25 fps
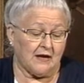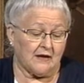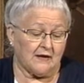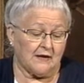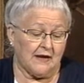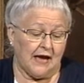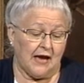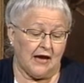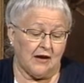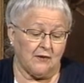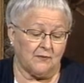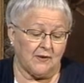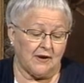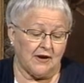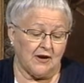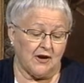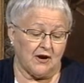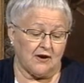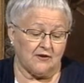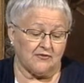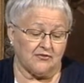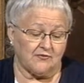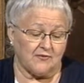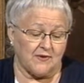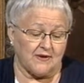Now we
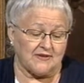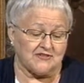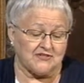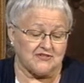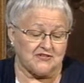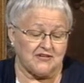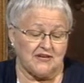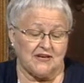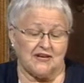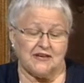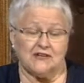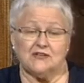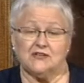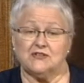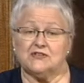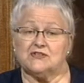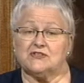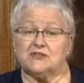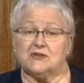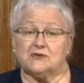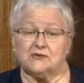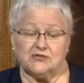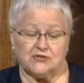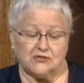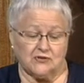are thrusted into
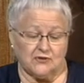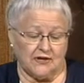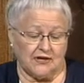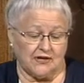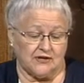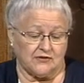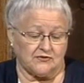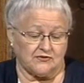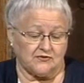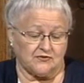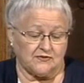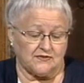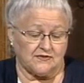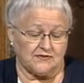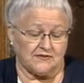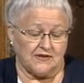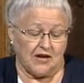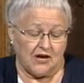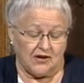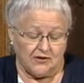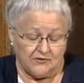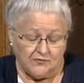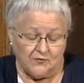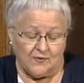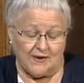social interest,
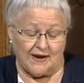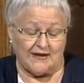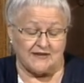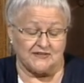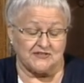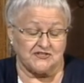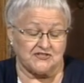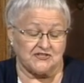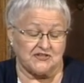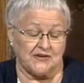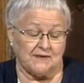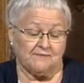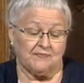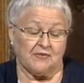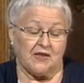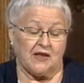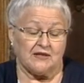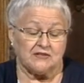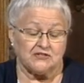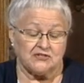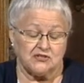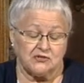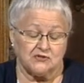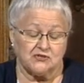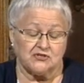unrest,
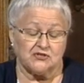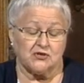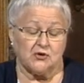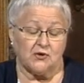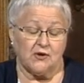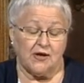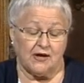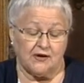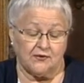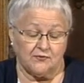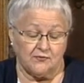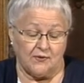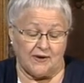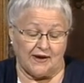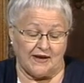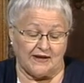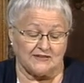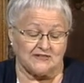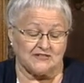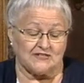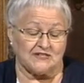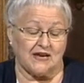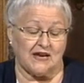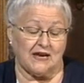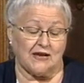social
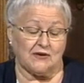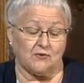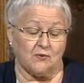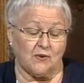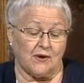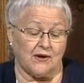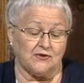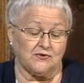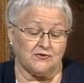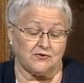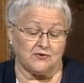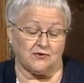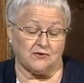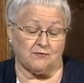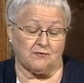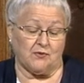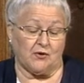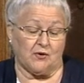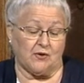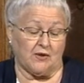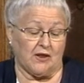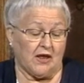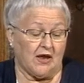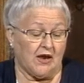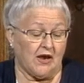unrest, and great
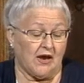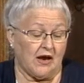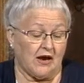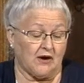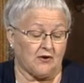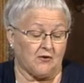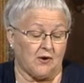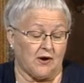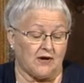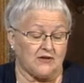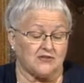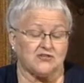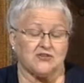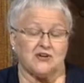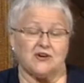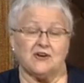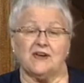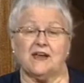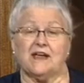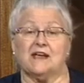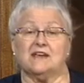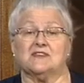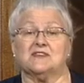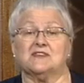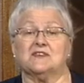turmoil across our
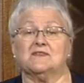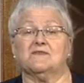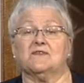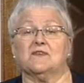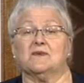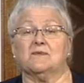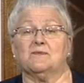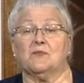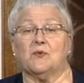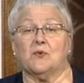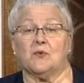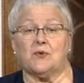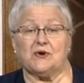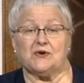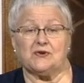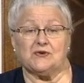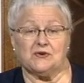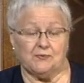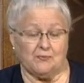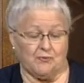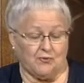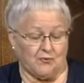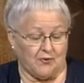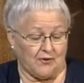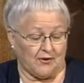nation from border to
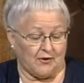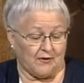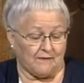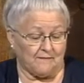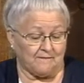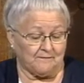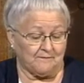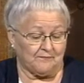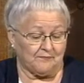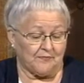border.